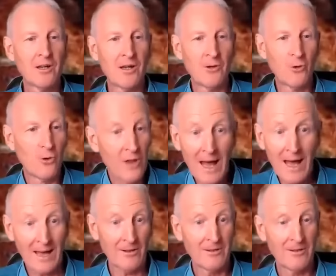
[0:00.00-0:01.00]
and all
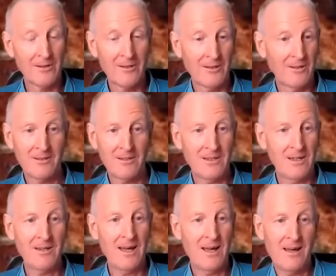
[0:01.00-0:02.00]
that you
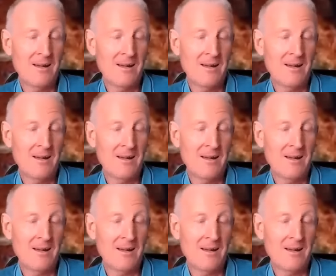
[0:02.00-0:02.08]
know